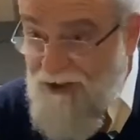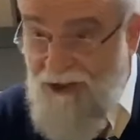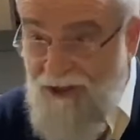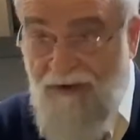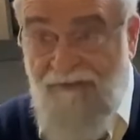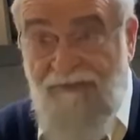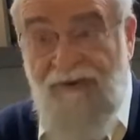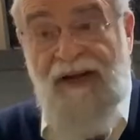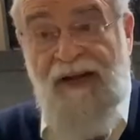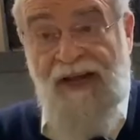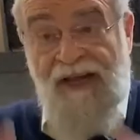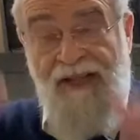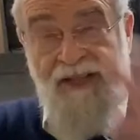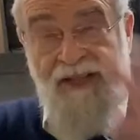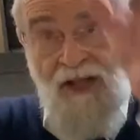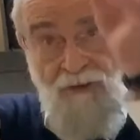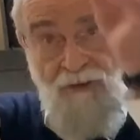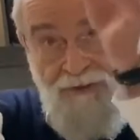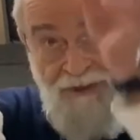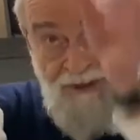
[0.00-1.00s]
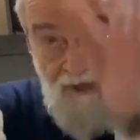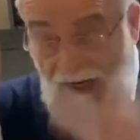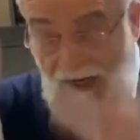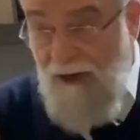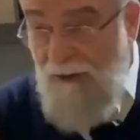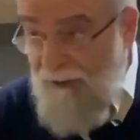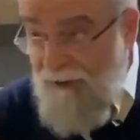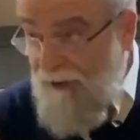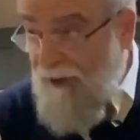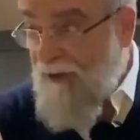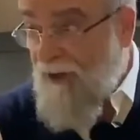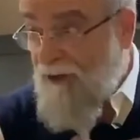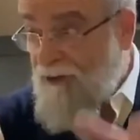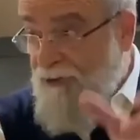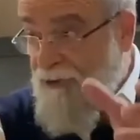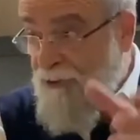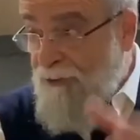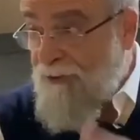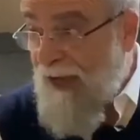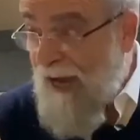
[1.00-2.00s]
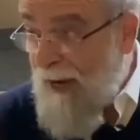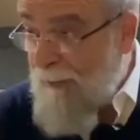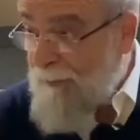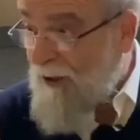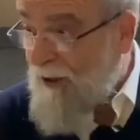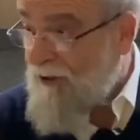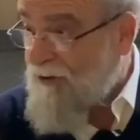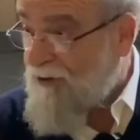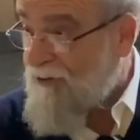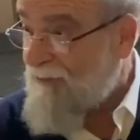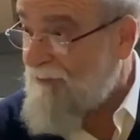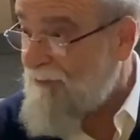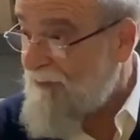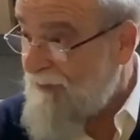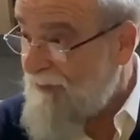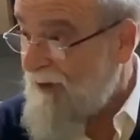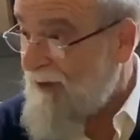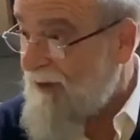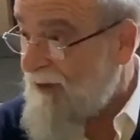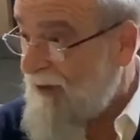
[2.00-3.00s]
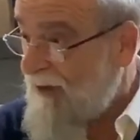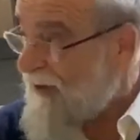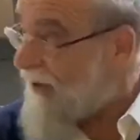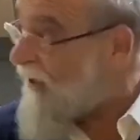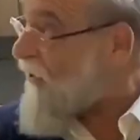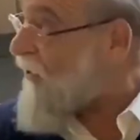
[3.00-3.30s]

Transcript: itself in those two tablets. They're